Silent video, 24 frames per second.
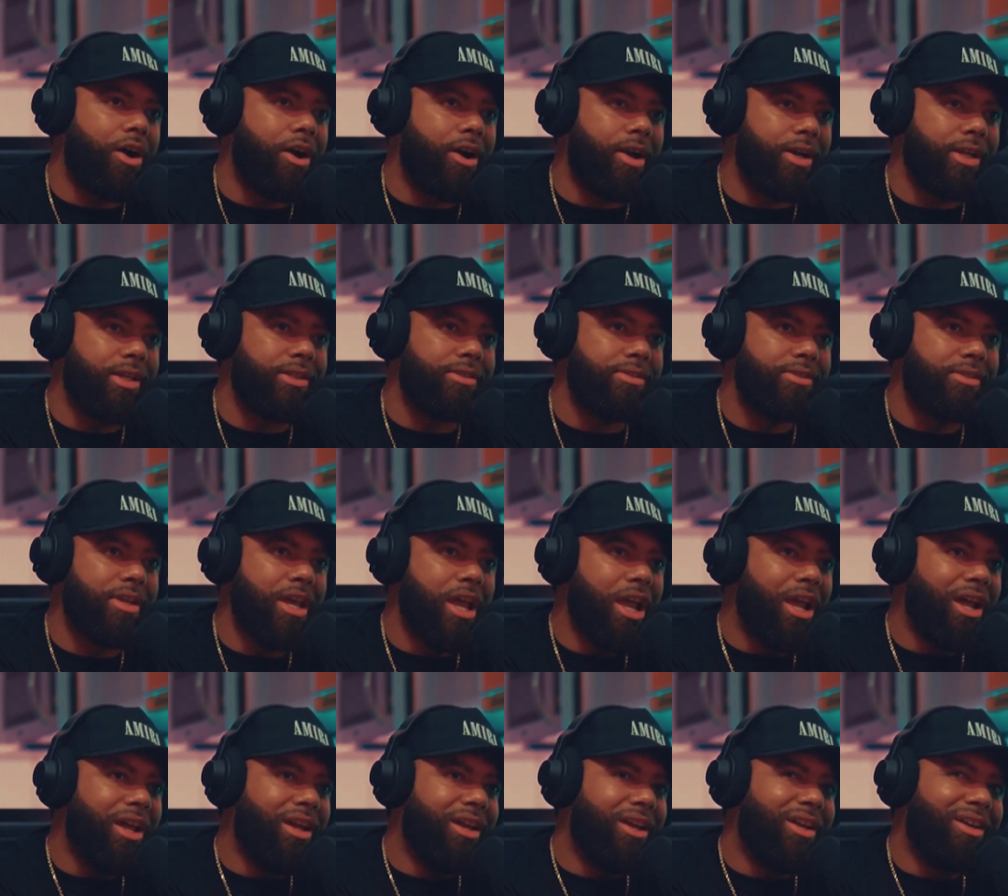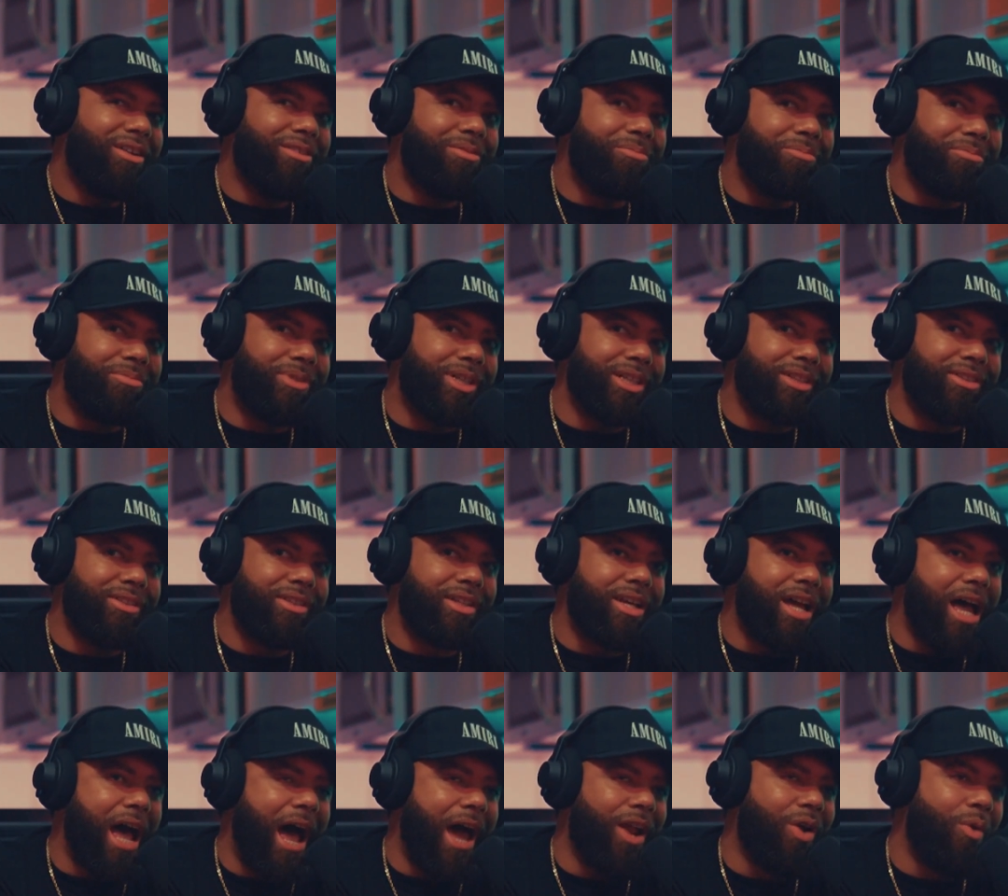artists, but
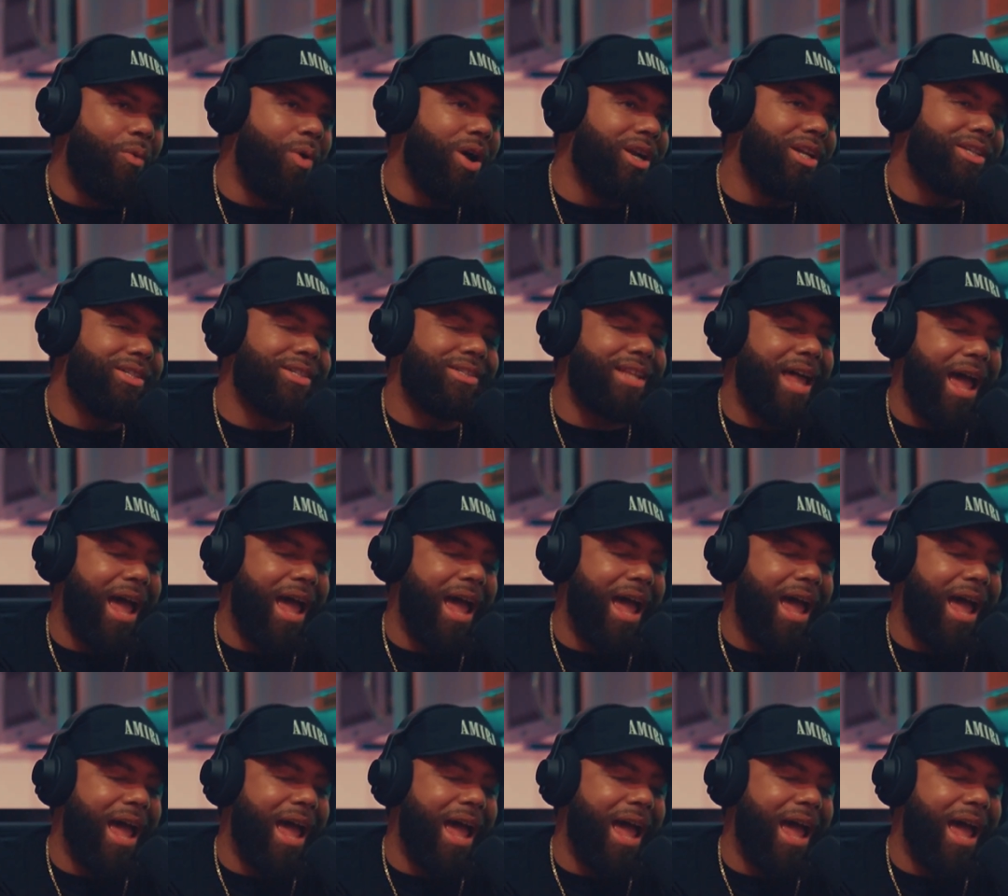I don't want to just